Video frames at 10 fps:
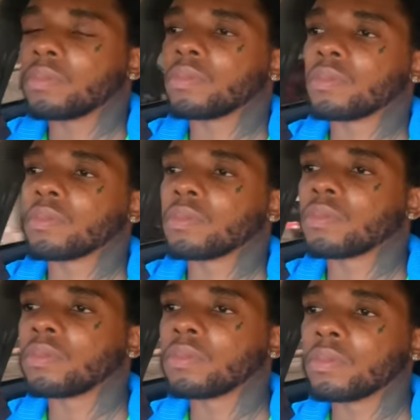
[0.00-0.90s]

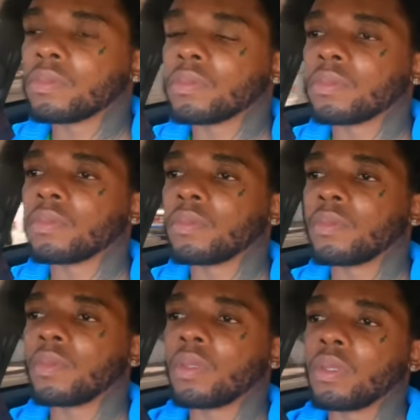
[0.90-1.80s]

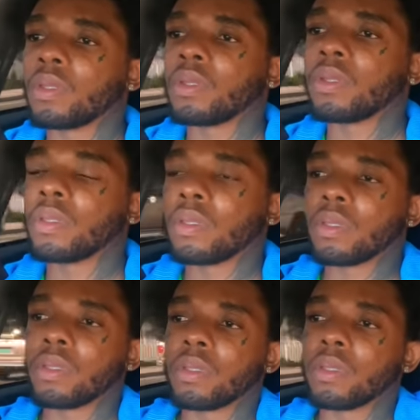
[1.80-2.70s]

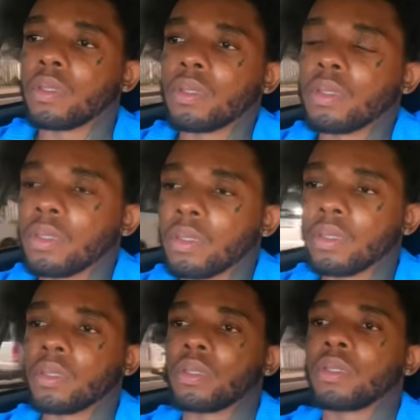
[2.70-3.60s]

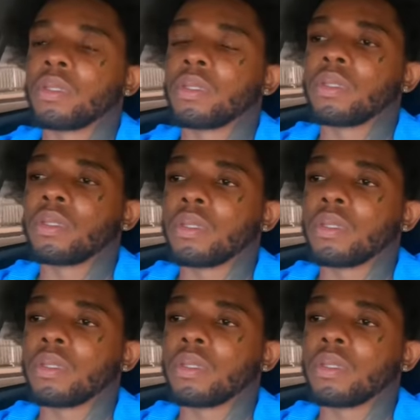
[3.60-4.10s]
[no speech]